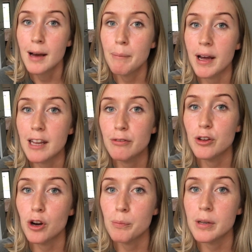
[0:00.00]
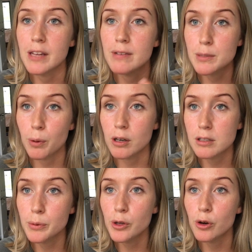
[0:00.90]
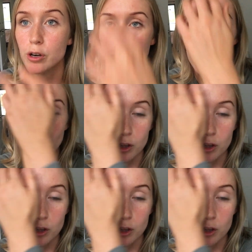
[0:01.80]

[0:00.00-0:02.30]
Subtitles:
But if you don't believe it's possible, or if you